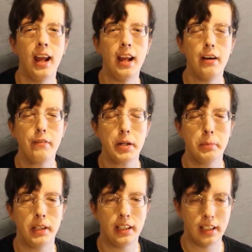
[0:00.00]
Hey
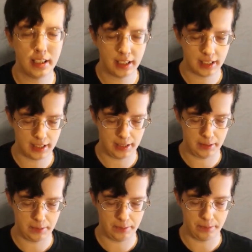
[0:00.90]
everybody,
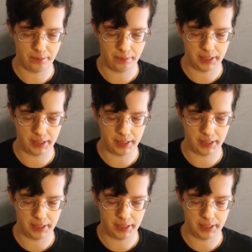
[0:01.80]
um,